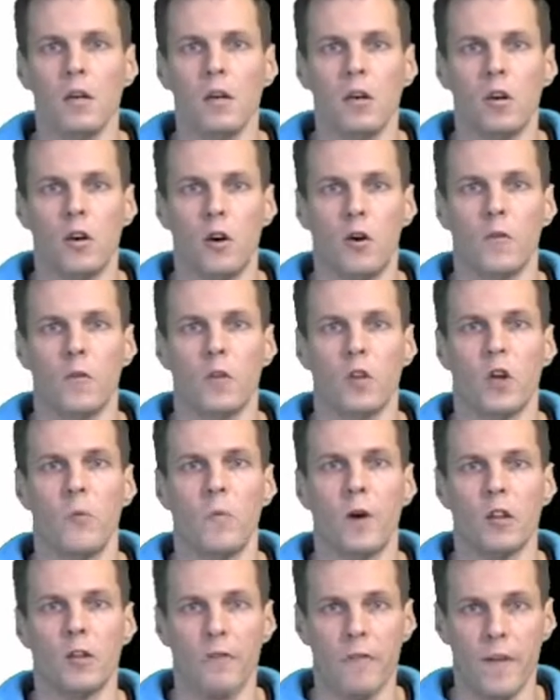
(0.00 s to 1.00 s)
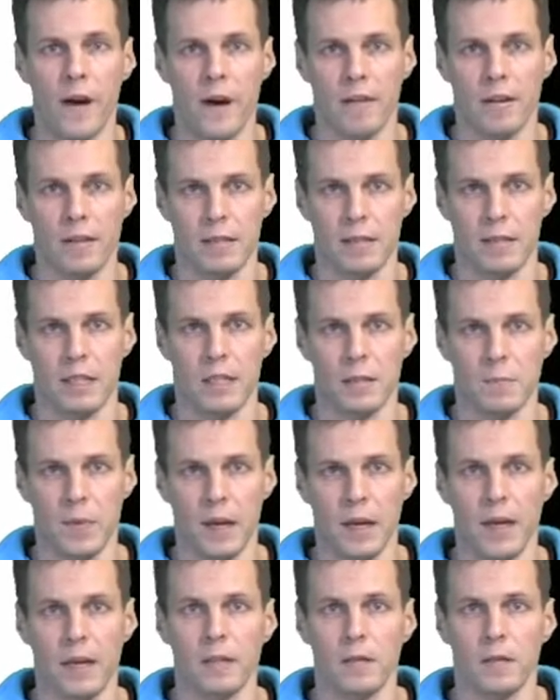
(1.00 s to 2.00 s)
of the amount of variance
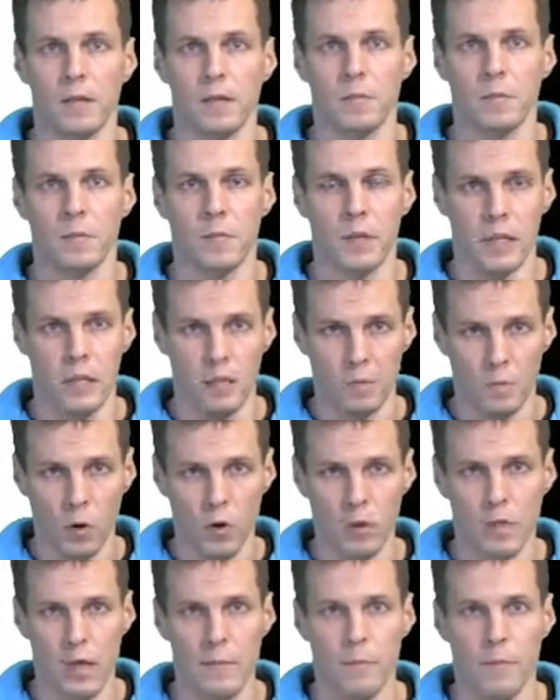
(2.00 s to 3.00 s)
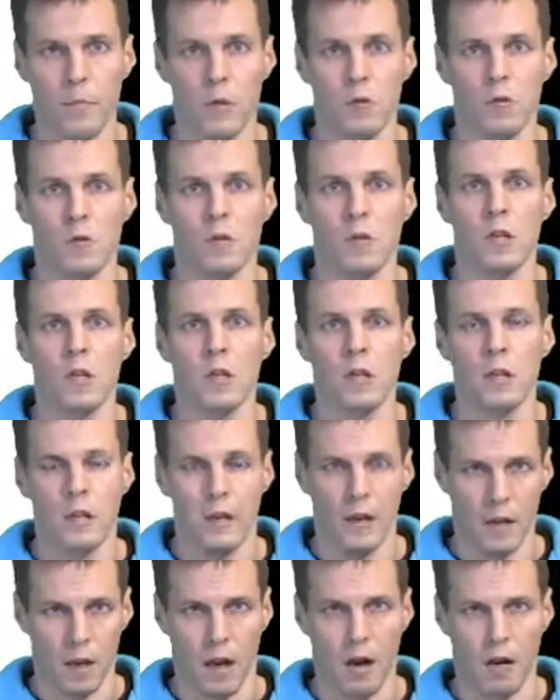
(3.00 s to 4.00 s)
explained in small samples.
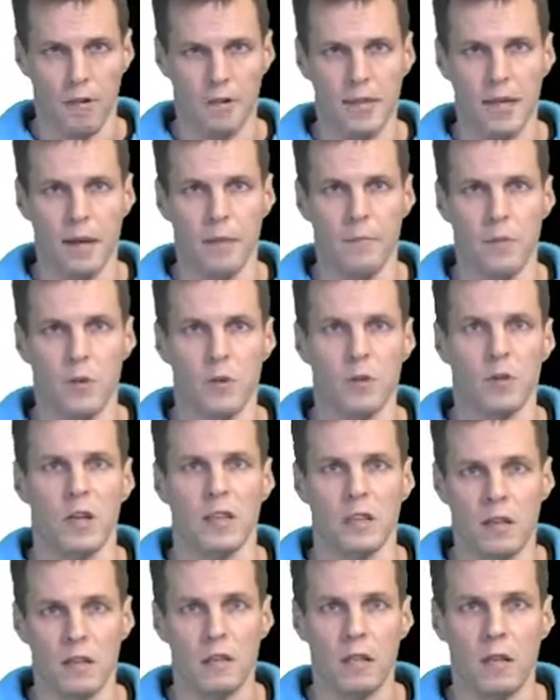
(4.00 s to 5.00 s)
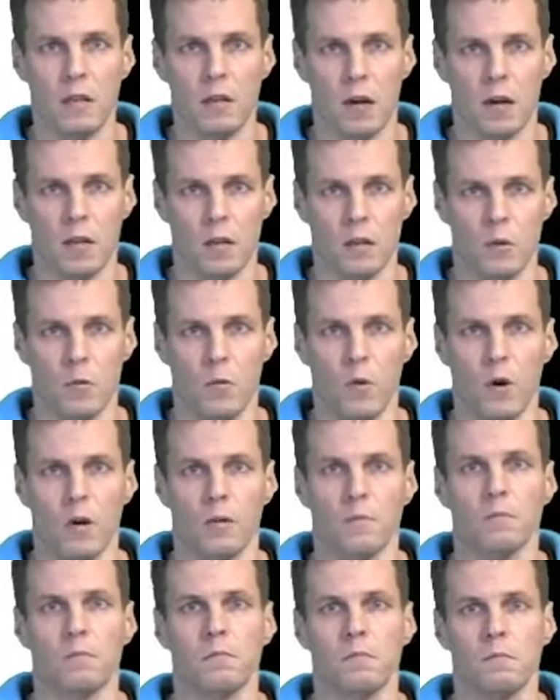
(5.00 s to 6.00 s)
In large samples, adjusted R-square
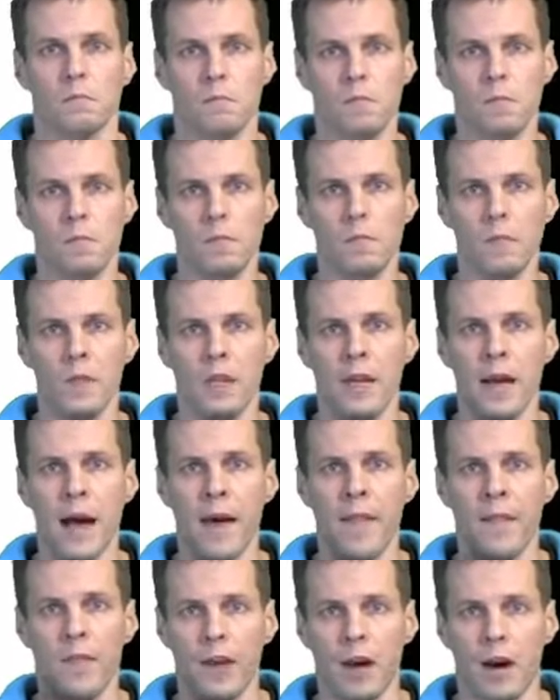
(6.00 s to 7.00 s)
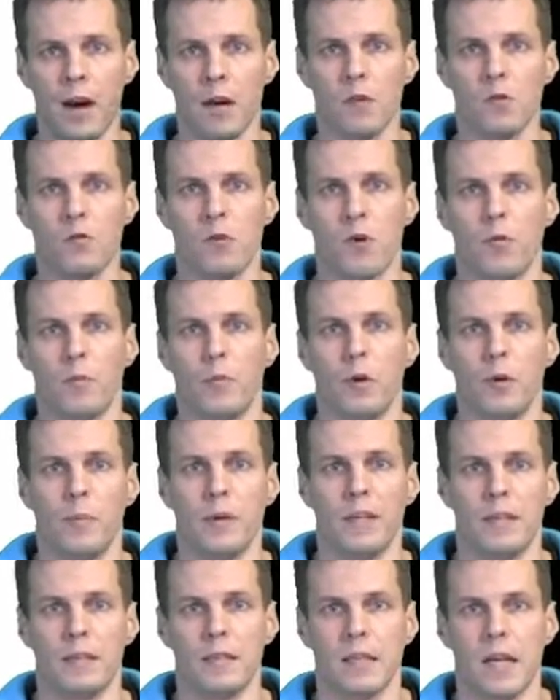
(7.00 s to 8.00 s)
and the R-square will be
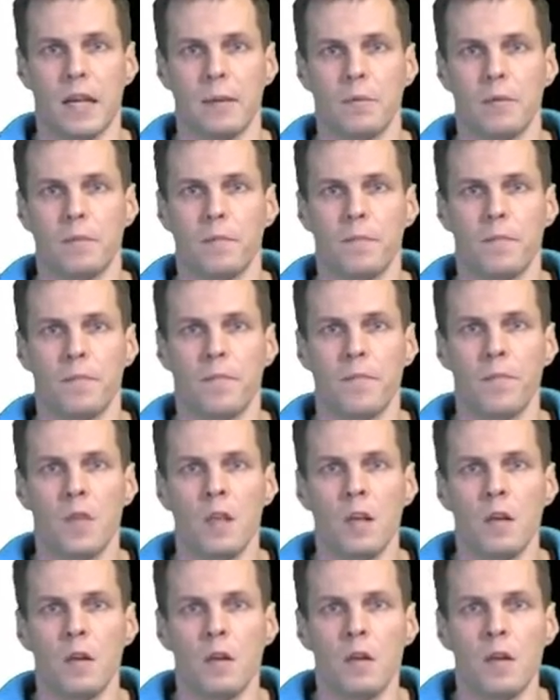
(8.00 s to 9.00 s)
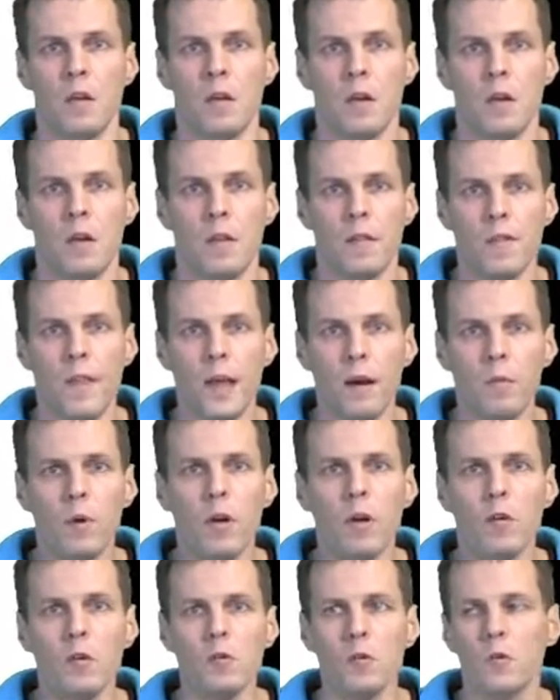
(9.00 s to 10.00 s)
the same. Then we
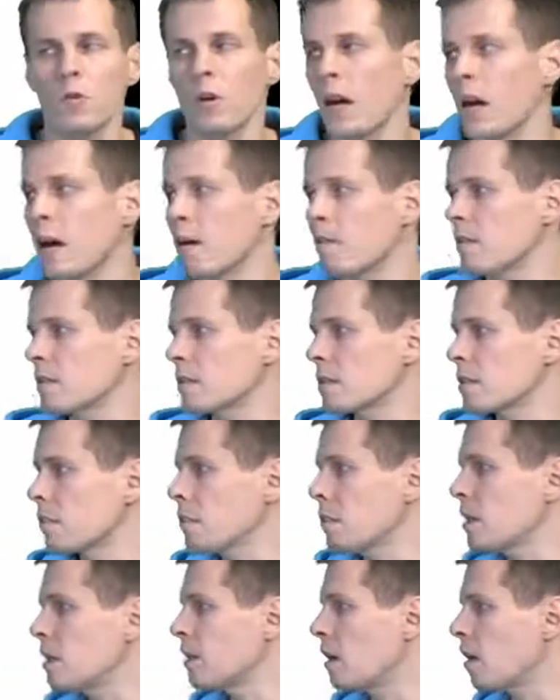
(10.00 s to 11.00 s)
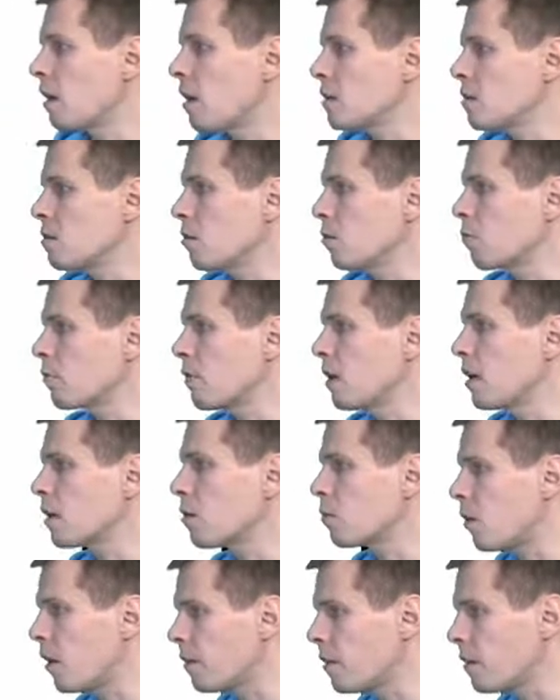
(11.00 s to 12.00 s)
also have something that does not really
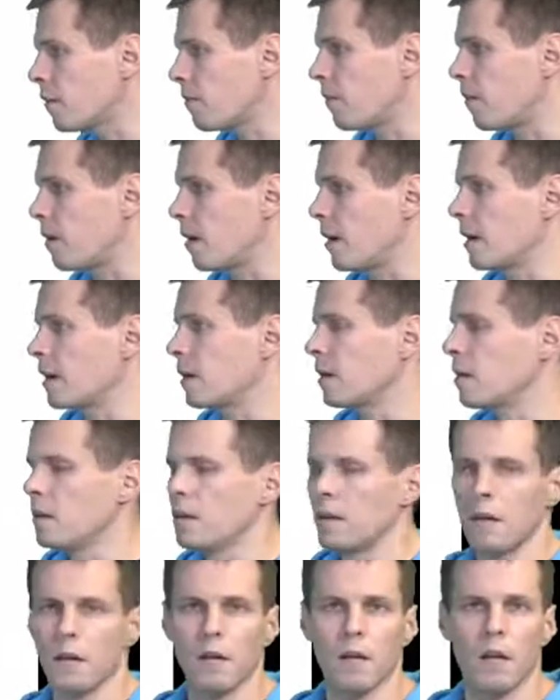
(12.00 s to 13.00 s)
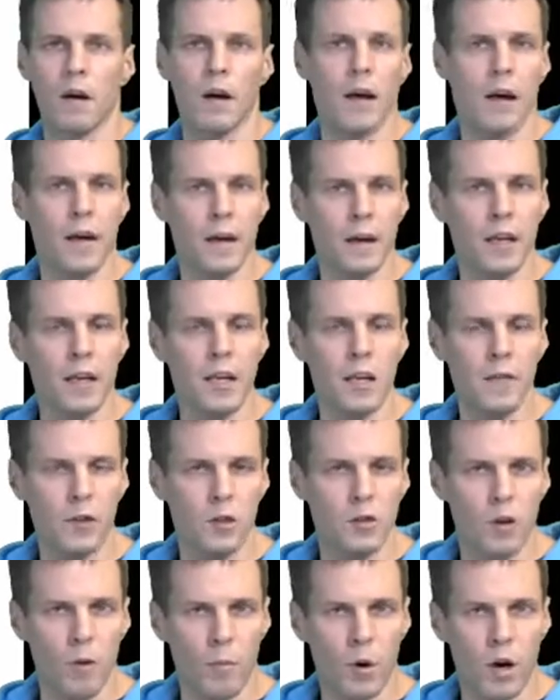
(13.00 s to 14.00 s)
quantify an
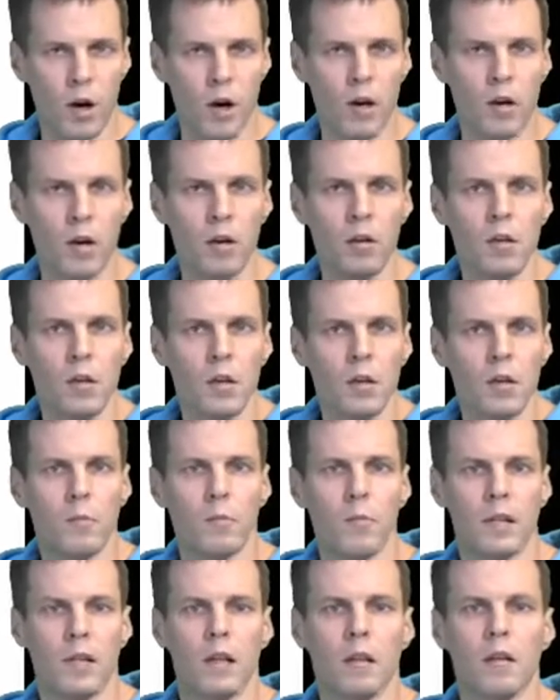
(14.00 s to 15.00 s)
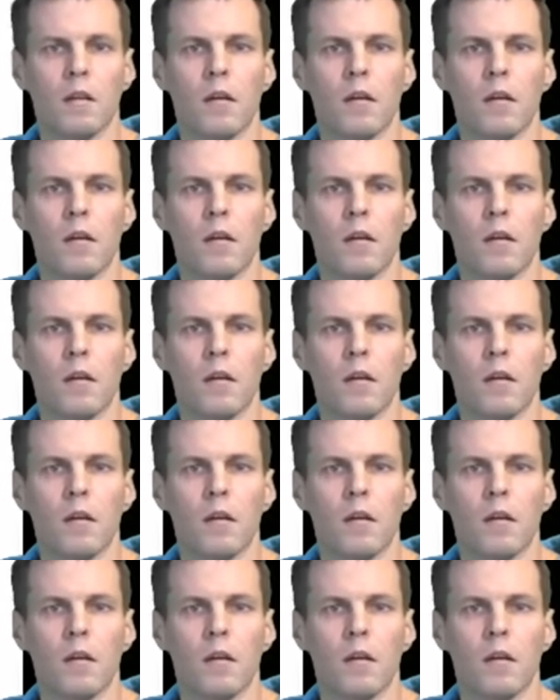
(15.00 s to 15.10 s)
individual model, but that